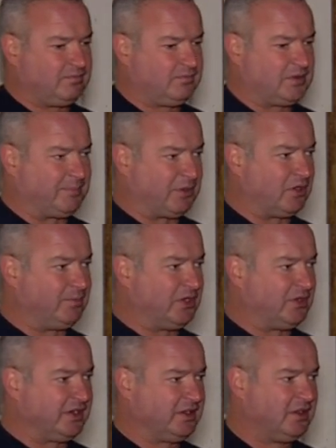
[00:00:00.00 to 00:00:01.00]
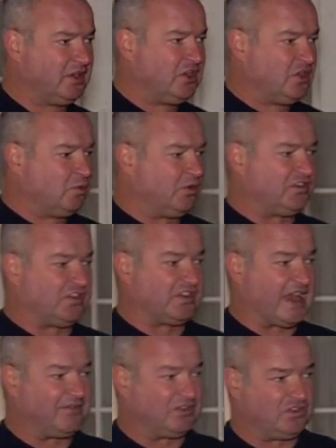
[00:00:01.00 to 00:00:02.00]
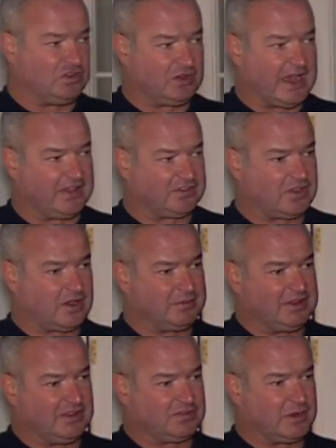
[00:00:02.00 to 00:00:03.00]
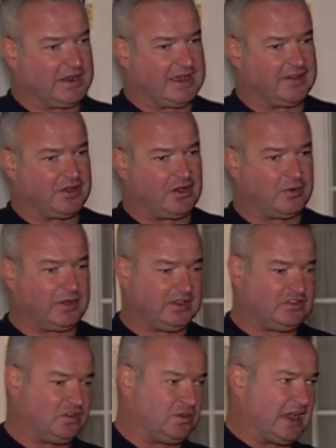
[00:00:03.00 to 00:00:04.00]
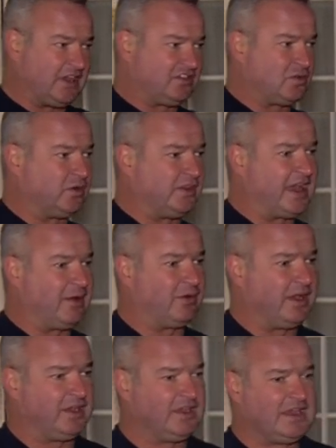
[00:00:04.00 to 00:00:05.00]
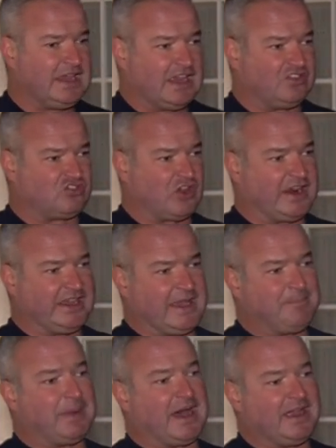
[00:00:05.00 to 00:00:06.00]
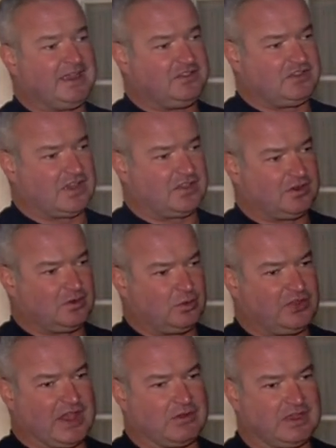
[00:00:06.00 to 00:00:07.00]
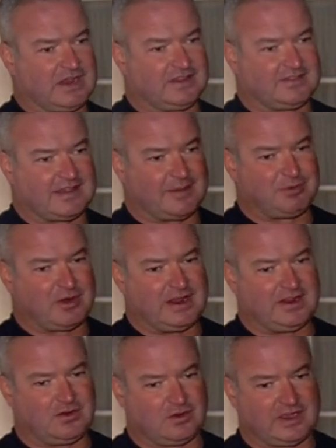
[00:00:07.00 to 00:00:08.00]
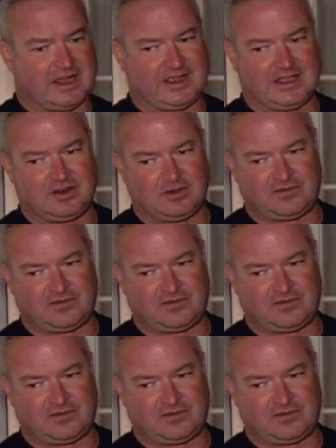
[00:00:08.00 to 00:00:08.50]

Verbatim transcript: the burn building was just having two guys coming this way down the hallway, two guys going that way, and trying to get by each other without getting separated or getting into a